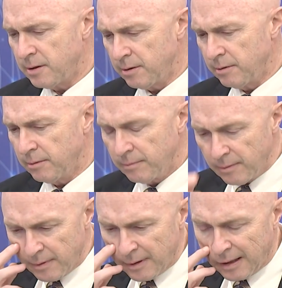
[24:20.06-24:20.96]
to
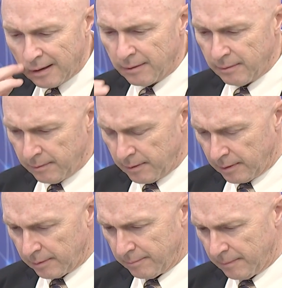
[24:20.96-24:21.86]
the
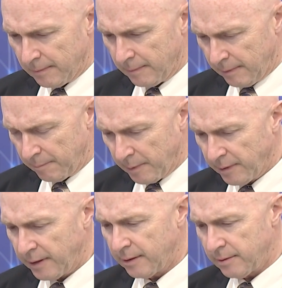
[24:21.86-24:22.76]

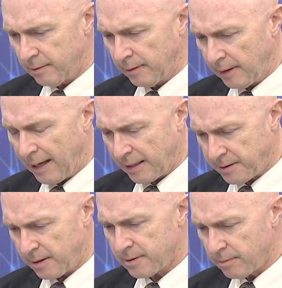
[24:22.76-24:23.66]
ability to
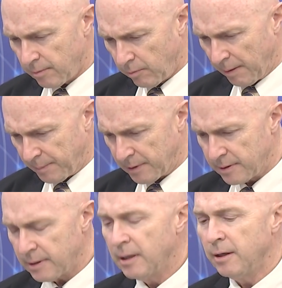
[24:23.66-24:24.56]
access
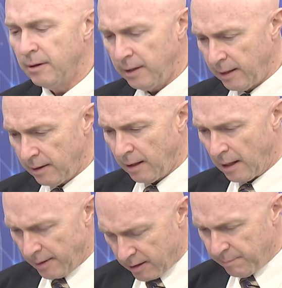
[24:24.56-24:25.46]
weapons, you need a
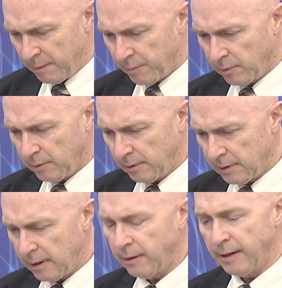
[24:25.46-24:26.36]
lot of people,
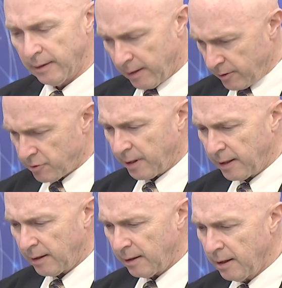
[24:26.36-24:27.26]
you need a lot of
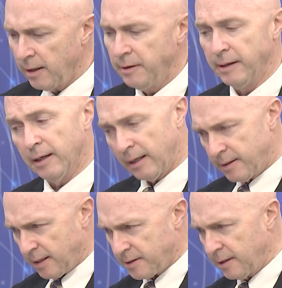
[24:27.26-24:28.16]
training, you need a lot of
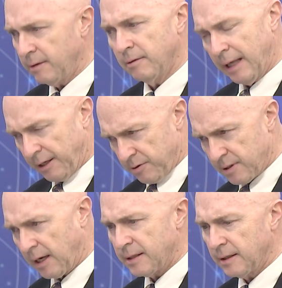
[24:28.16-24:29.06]
testing,
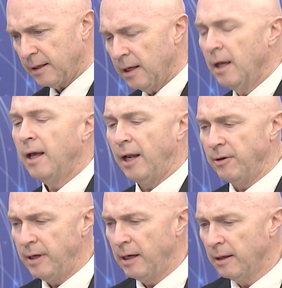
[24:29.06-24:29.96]
exercising, and you
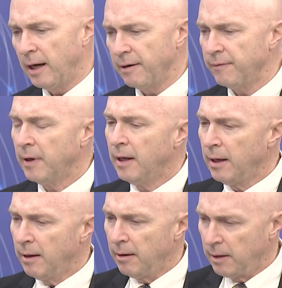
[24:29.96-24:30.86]
need a lot of
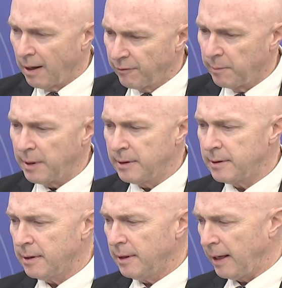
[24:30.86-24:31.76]
government
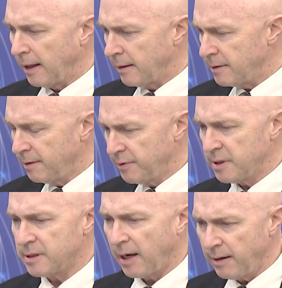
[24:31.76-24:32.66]
and civil
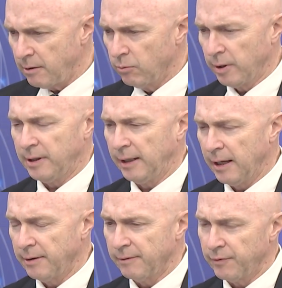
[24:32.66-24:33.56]
society working
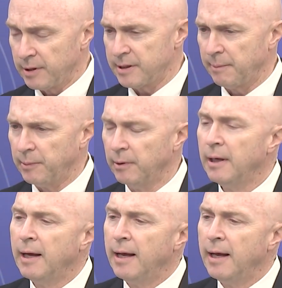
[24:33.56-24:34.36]
together. For example,